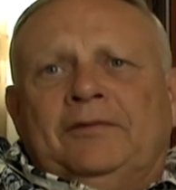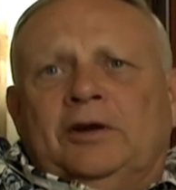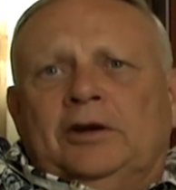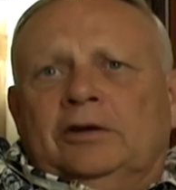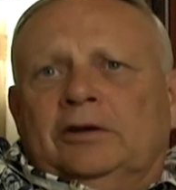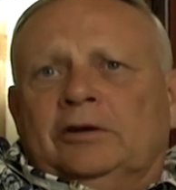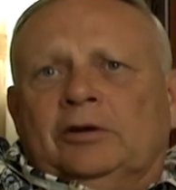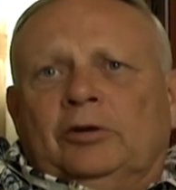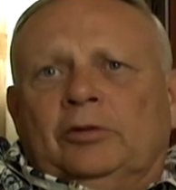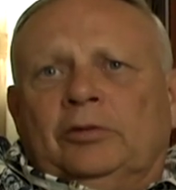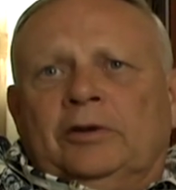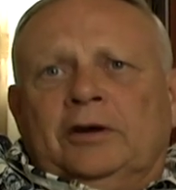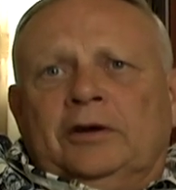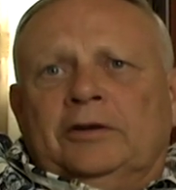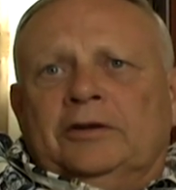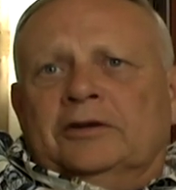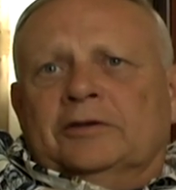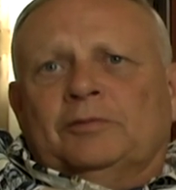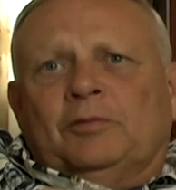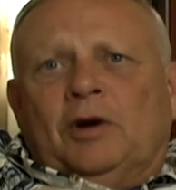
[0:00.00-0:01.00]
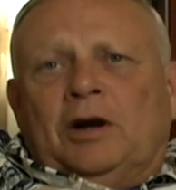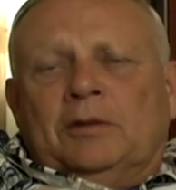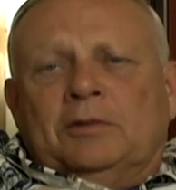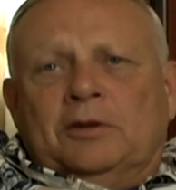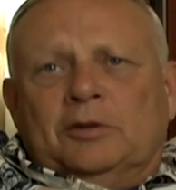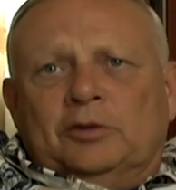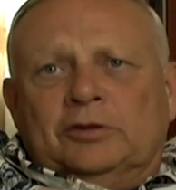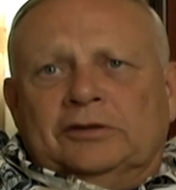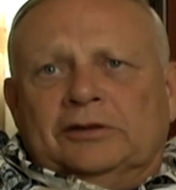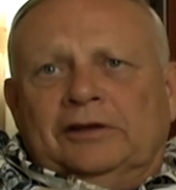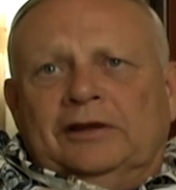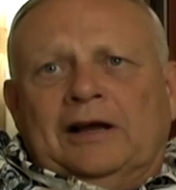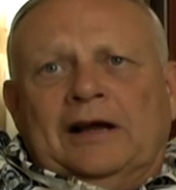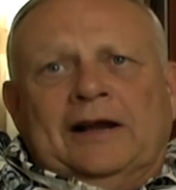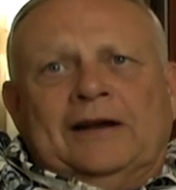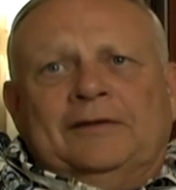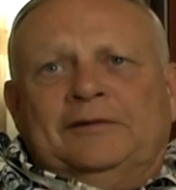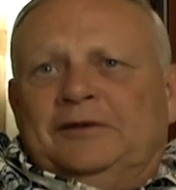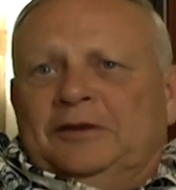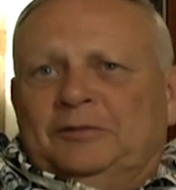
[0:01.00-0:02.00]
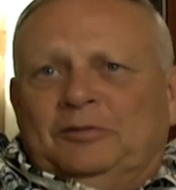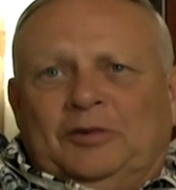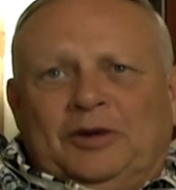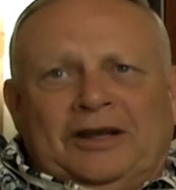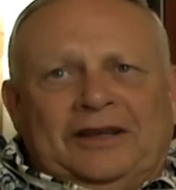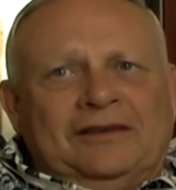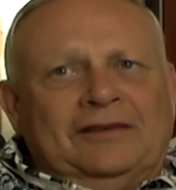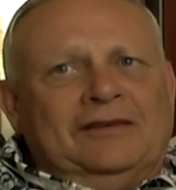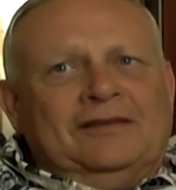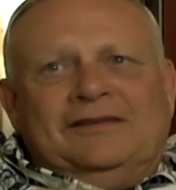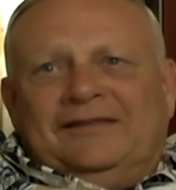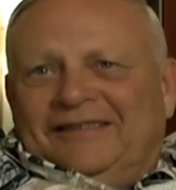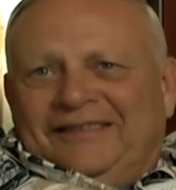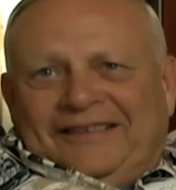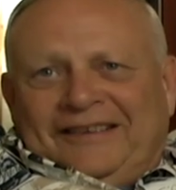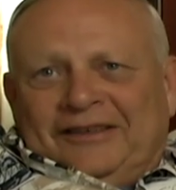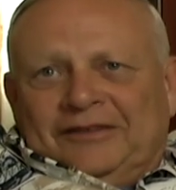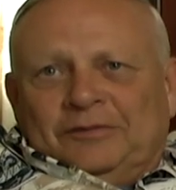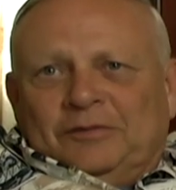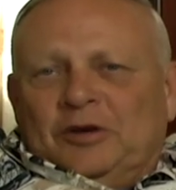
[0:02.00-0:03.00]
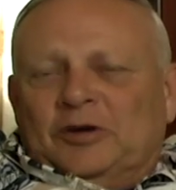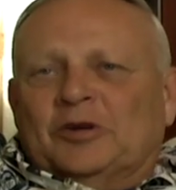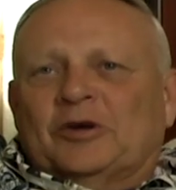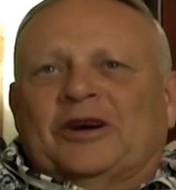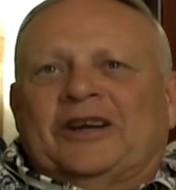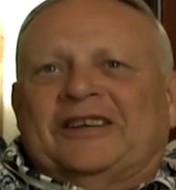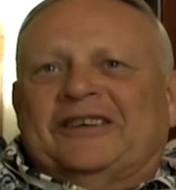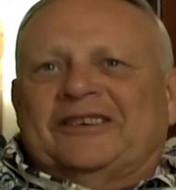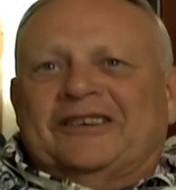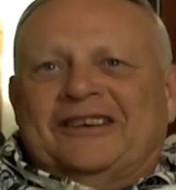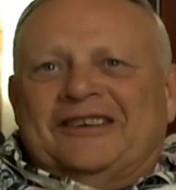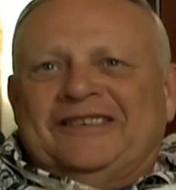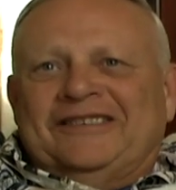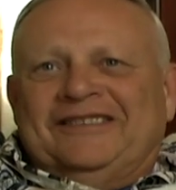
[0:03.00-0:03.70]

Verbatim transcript: year career, there probably was a lot of it, but this has been great, Jay.